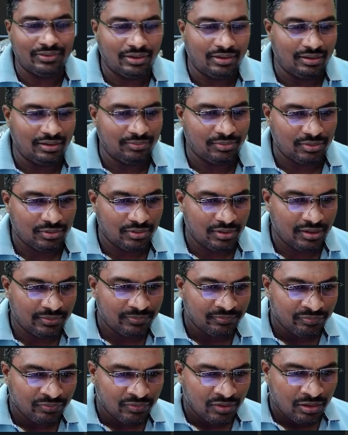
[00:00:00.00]
columns. Okay,
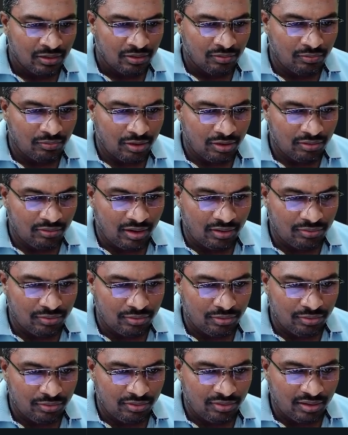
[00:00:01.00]
what do you have to
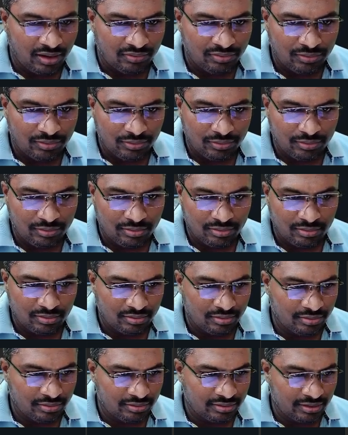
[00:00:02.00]
do? You have to
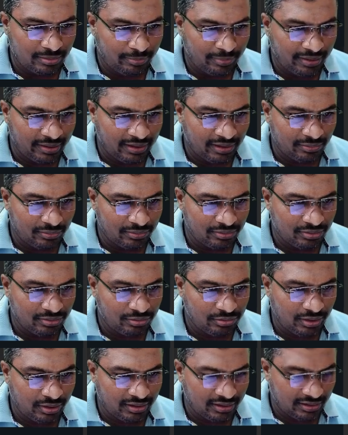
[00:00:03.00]
separate out this
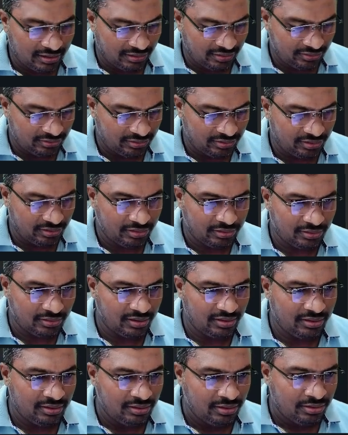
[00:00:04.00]
join condition.
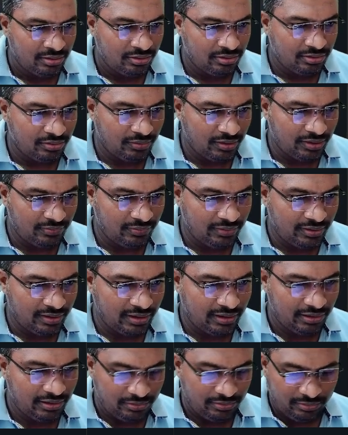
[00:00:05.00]
Okay, so what we
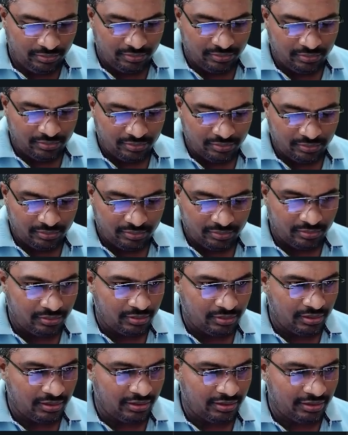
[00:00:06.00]
can do,
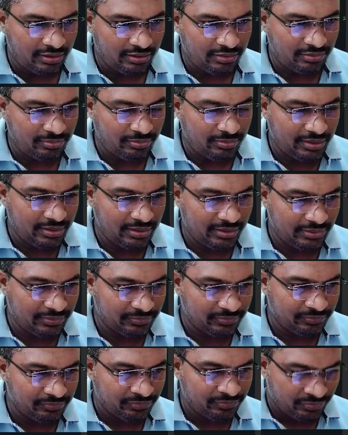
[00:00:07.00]
let me
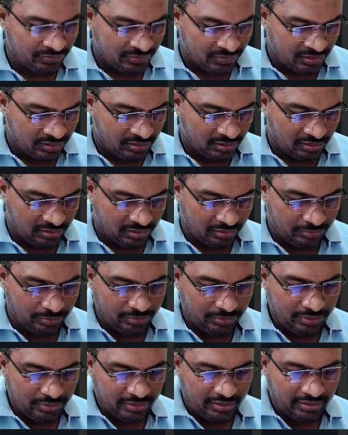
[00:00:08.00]

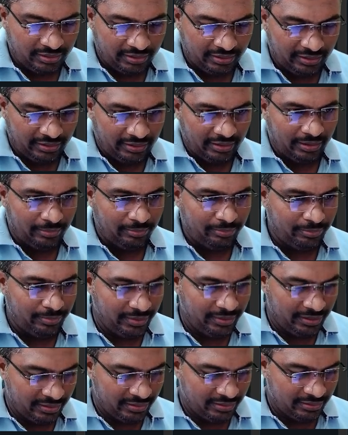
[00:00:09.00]
put emp
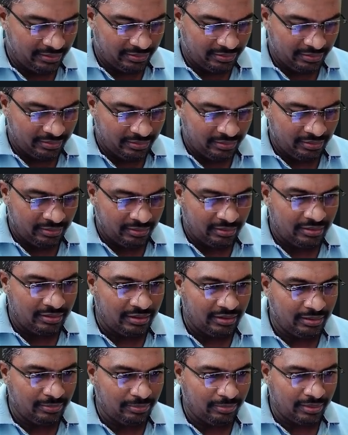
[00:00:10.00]

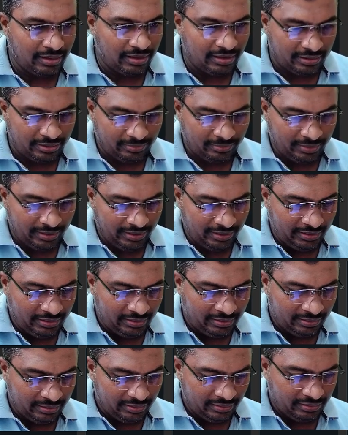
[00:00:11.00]
department
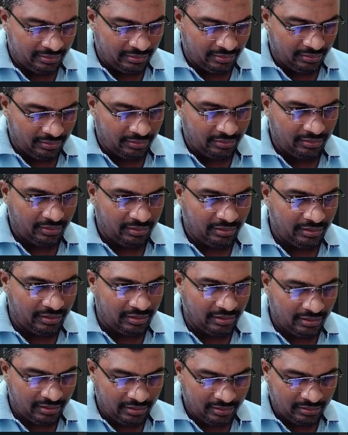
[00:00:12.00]

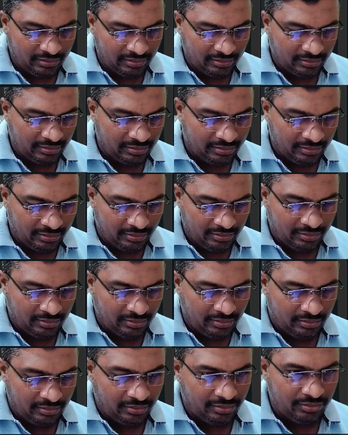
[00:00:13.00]
inner
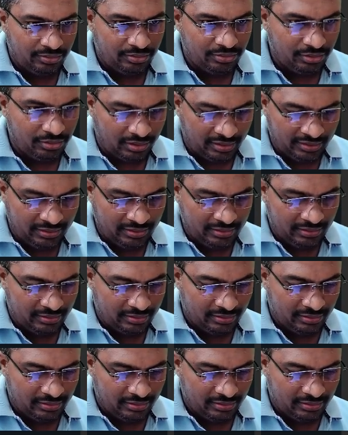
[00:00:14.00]
join